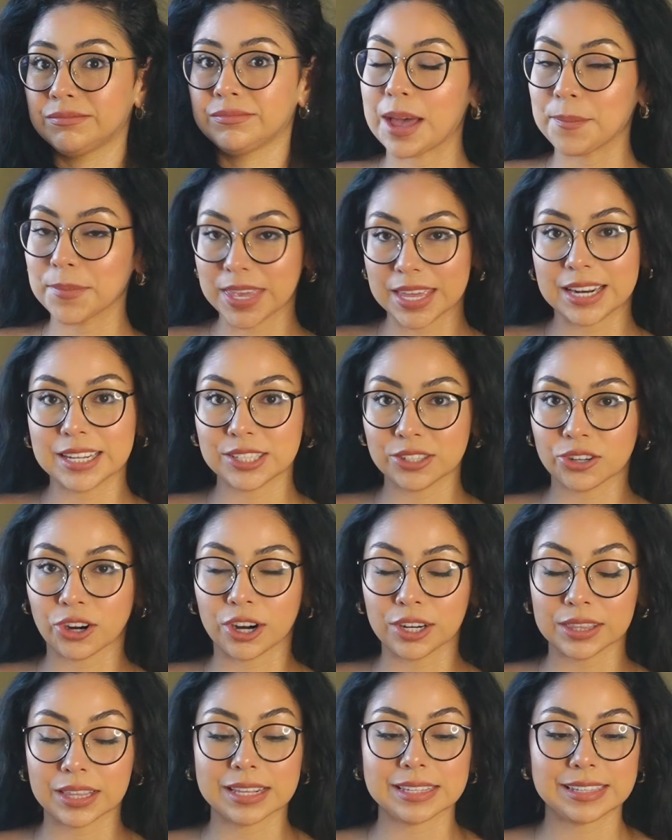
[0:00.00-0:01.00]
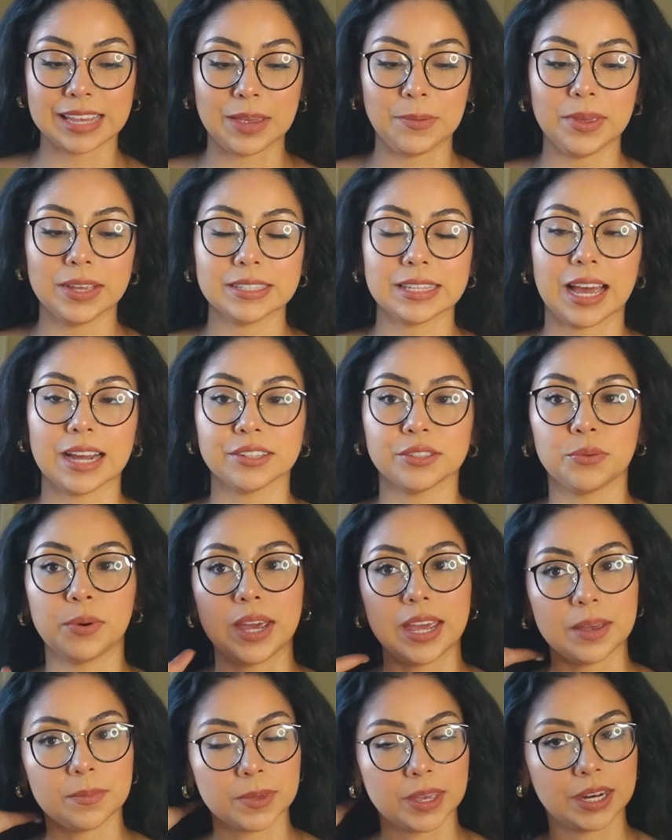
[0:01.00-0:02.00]
I'm gonna start the same exact
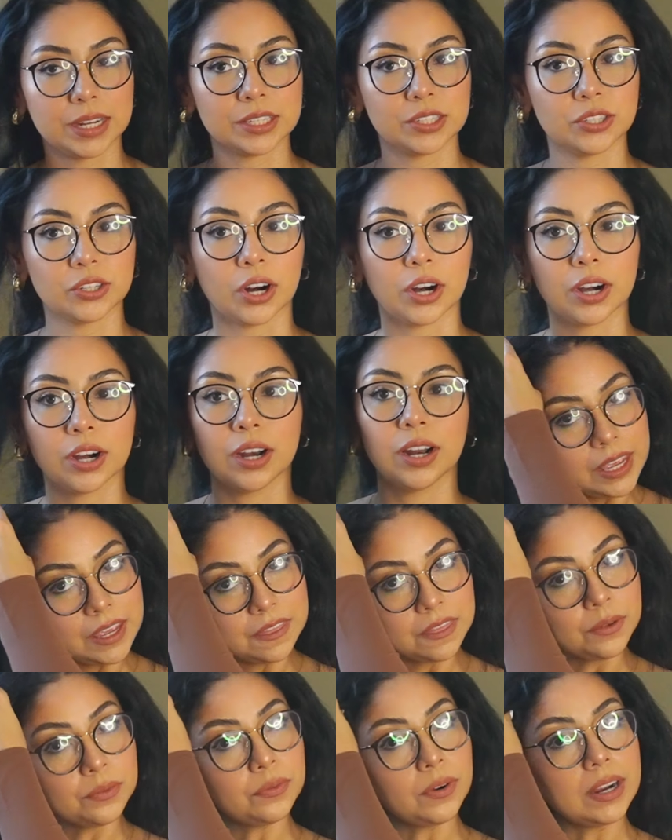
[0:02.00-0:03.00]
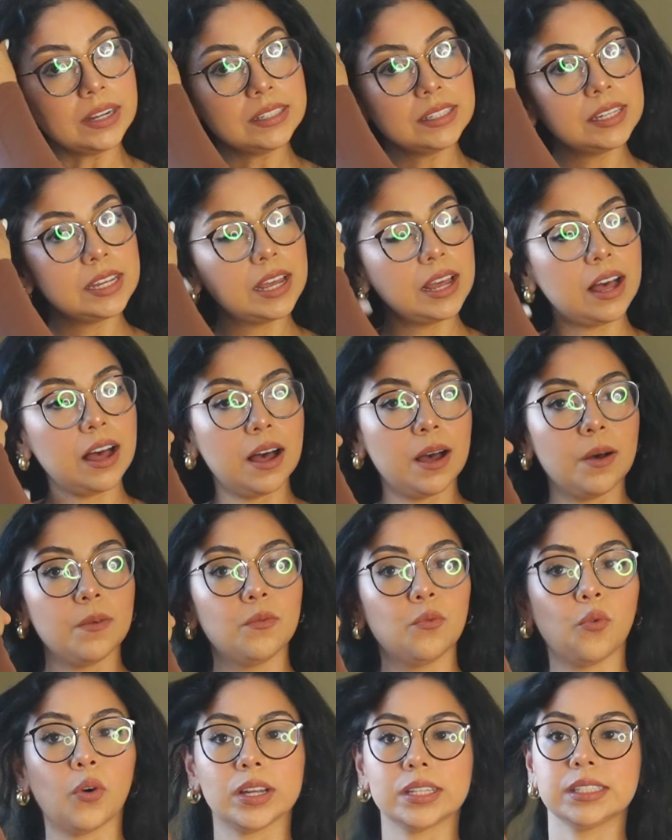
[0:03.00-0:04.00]
way. I'm gonna start in the front
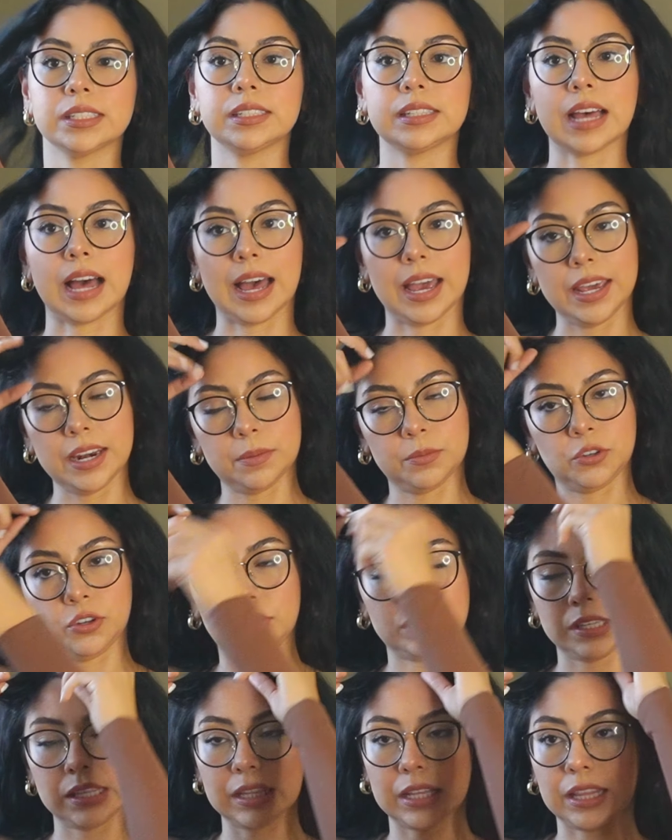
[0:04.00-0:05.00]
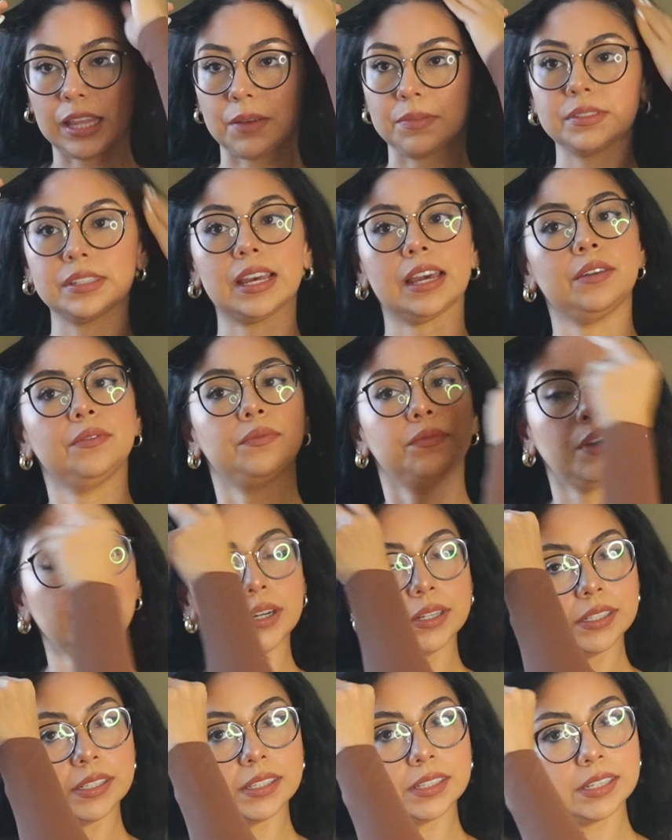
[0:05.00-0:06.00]
of one side. I'm choosing the left side
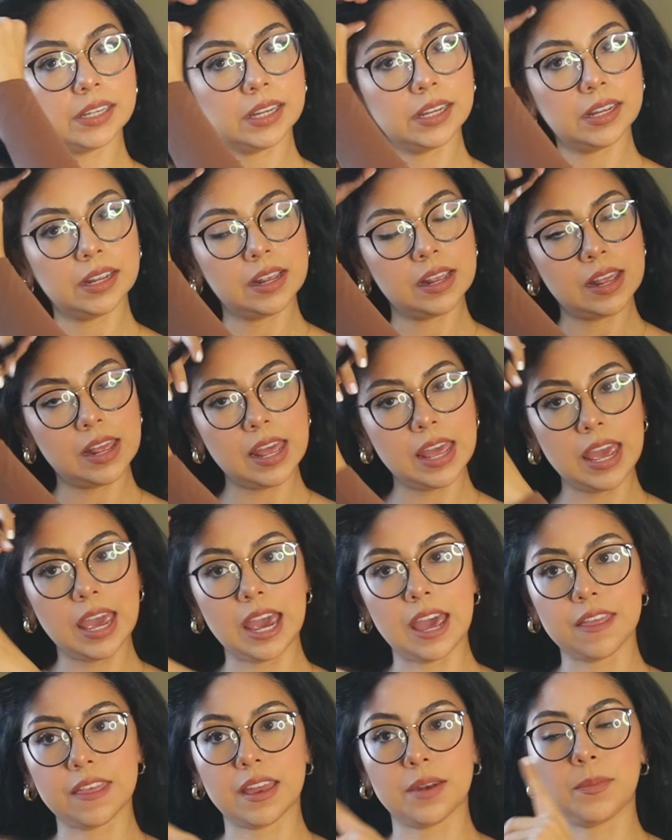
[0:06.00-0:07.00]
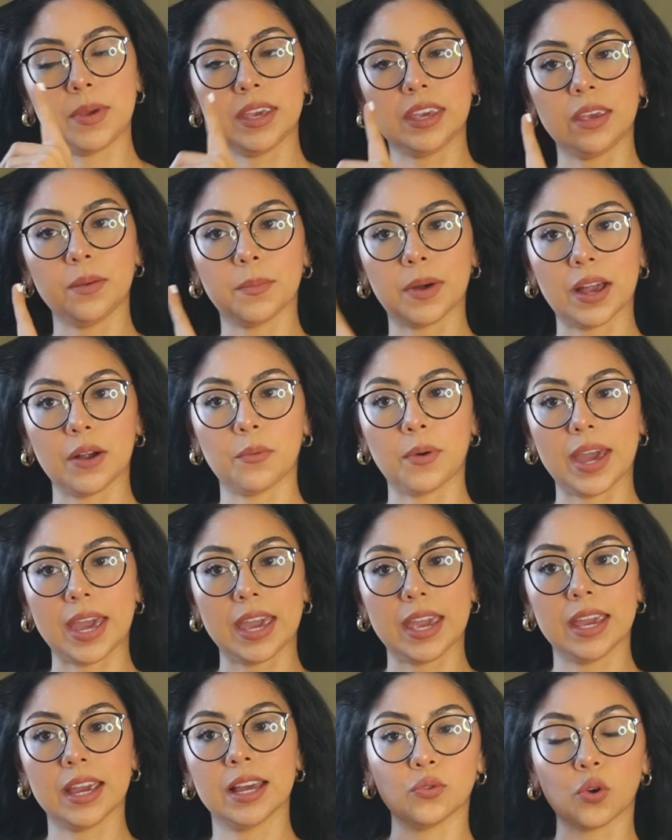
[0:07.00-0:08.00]
first. and then making my
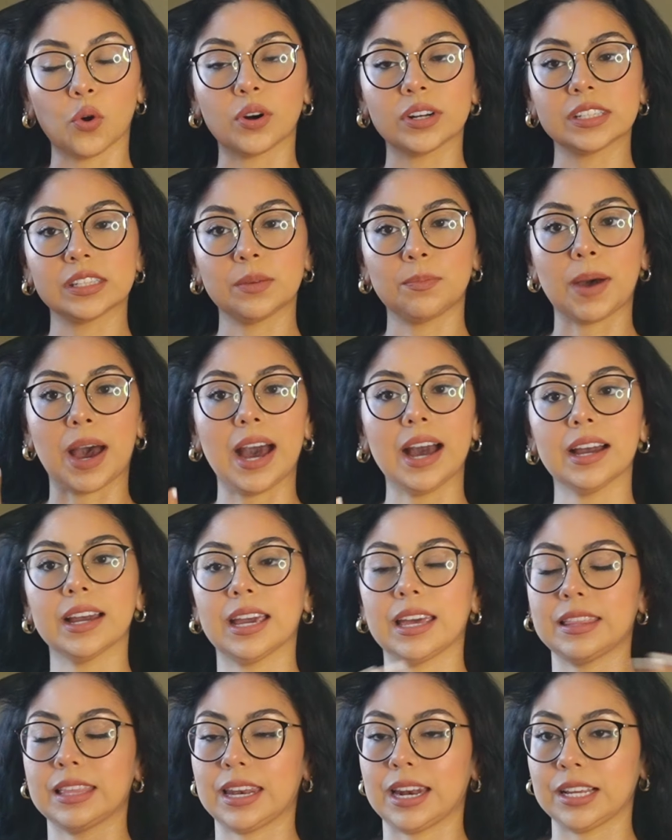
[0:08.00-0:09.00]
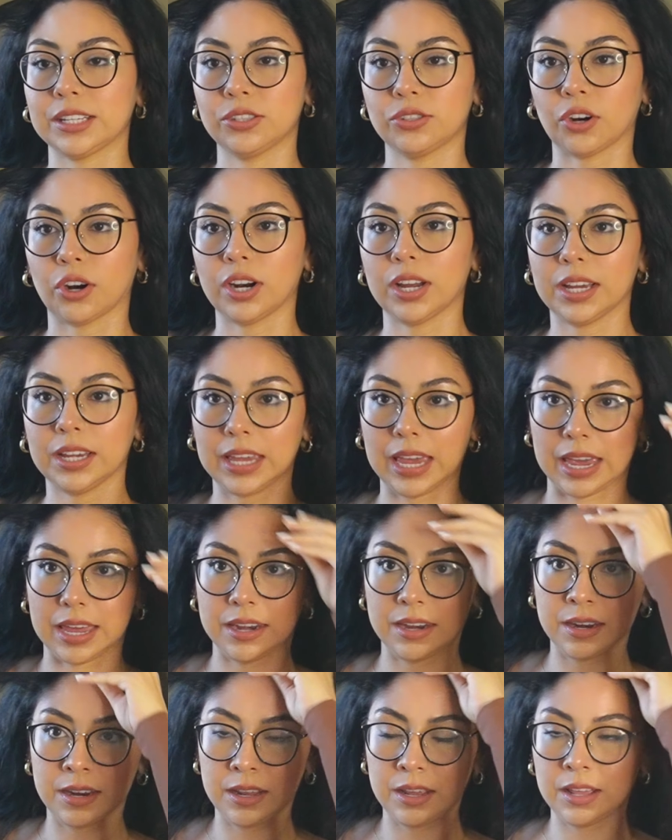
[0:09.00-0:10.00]
way towards the back, and then I start
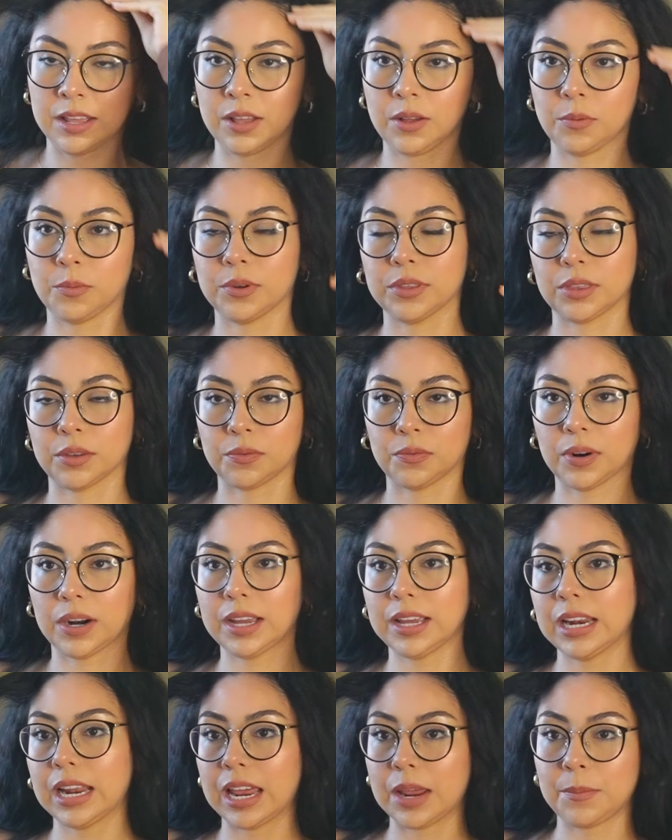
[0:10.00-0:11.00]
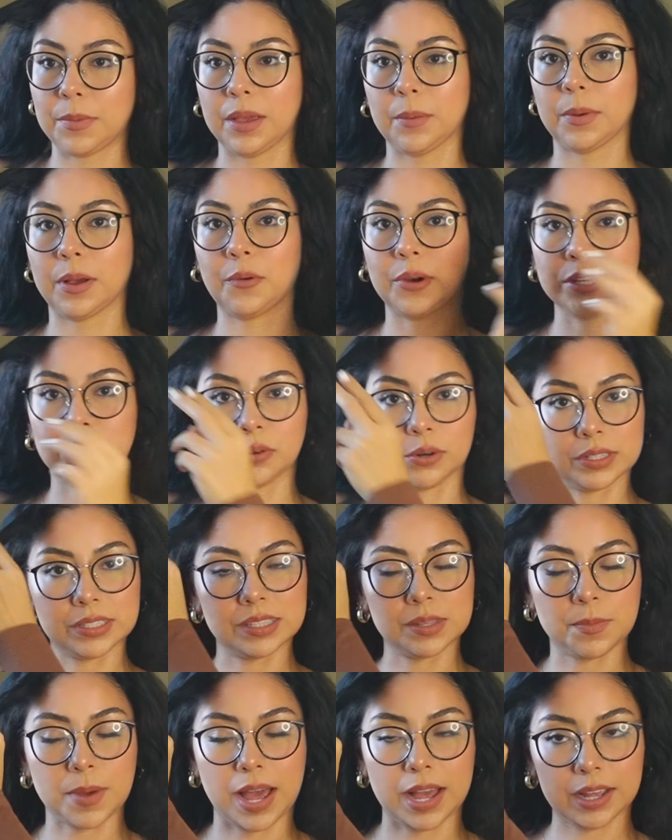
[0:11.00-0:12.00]
again with the front and make my way
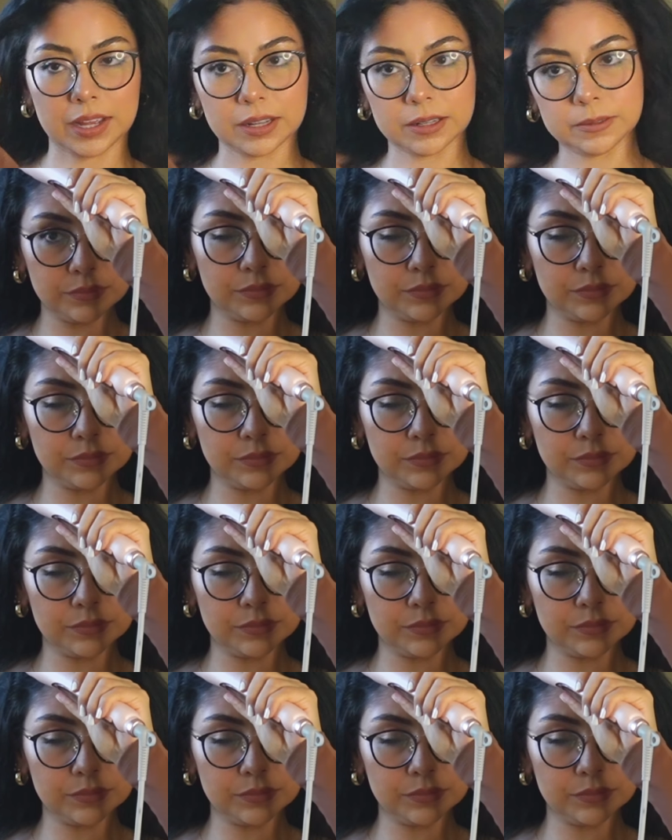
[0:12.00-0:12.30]
towards the back.